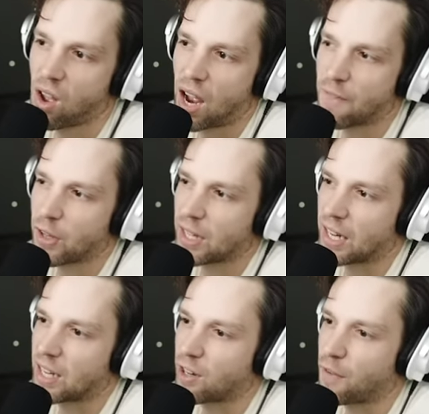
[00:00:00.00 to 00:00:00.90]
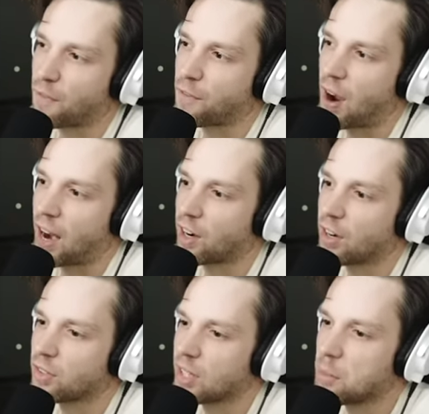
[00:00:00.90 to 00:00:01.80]
I feel like I hear a fire.
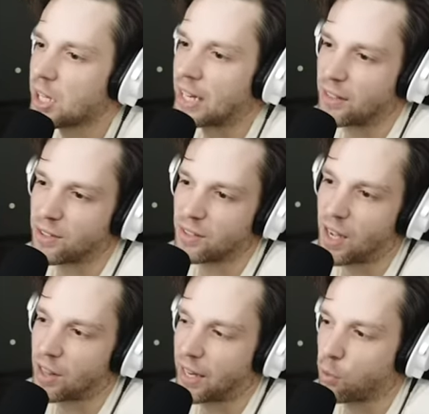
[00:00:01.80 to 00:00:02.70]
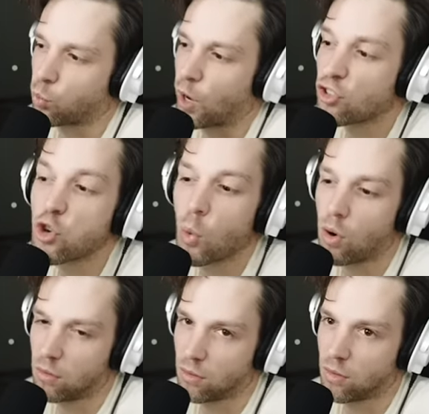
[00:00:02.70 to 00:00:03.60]
Is it going to be like a, uh, like a
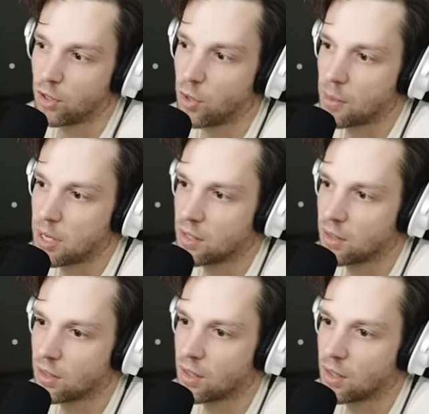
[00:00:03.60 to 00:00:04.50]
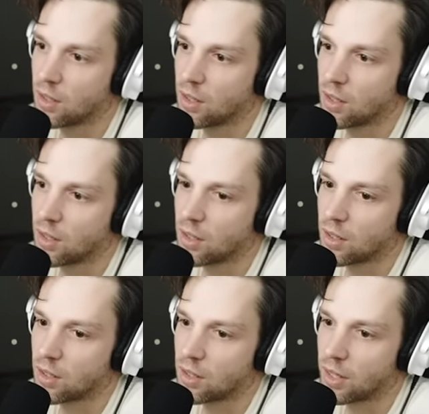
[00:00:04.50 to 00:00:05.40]
ritual? You know what I mean?
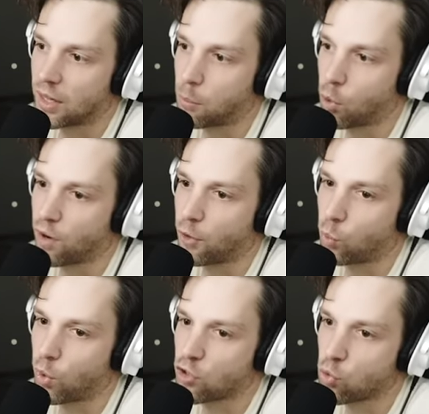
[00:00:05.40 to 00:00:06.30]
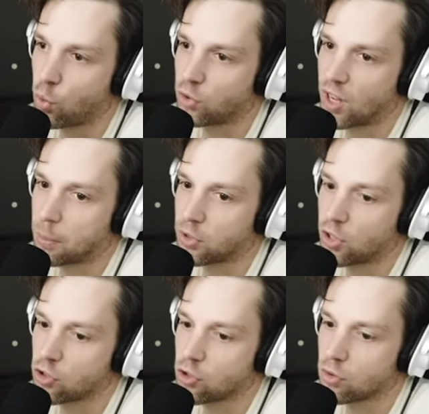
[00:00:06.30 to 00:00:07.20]
Like a more of a ritual type of
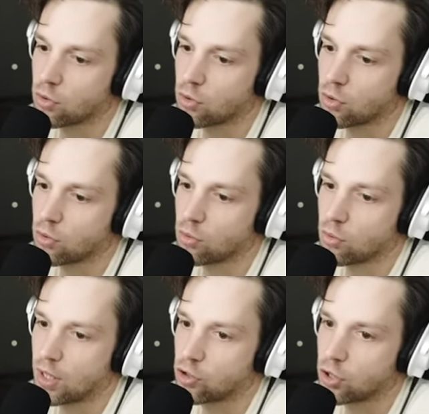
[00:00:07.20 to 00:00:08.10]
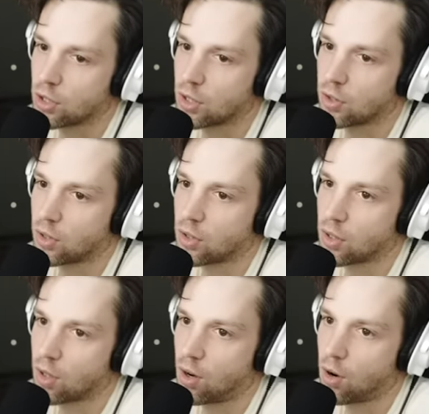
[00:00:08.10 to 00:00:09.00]
situation. Is this the...
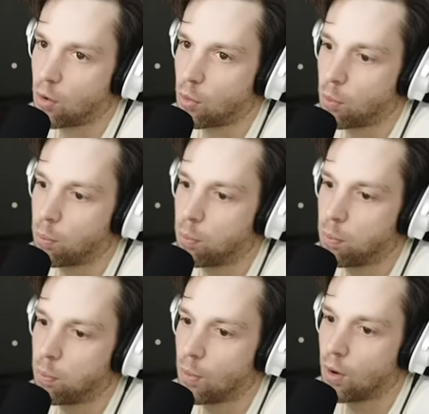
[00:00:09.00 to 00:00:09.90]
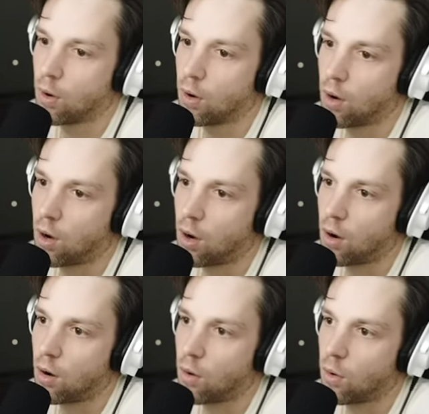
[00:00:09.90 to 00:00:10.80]
Oh.
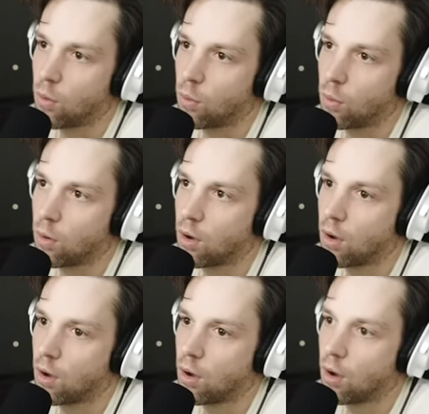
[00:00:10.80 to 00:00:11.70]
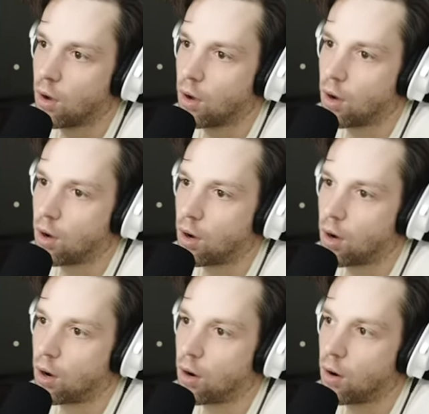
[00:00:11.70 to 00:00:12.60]
Oh.
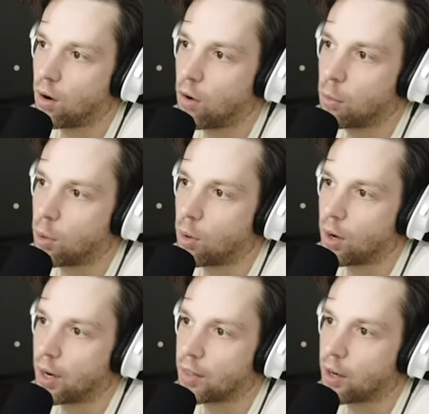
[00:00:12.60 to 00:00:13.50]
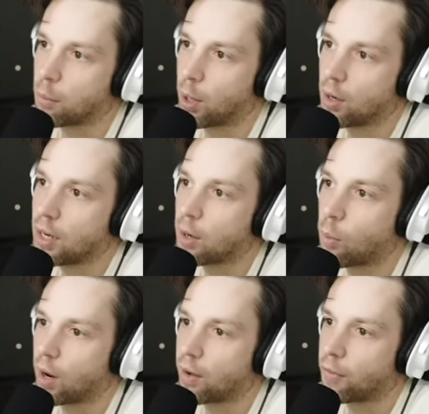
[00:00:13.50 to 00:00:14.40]
Oh, boy. They're burning
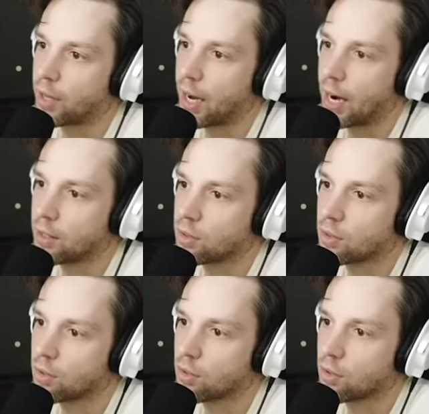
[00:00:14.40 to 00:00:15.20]
one of the cats.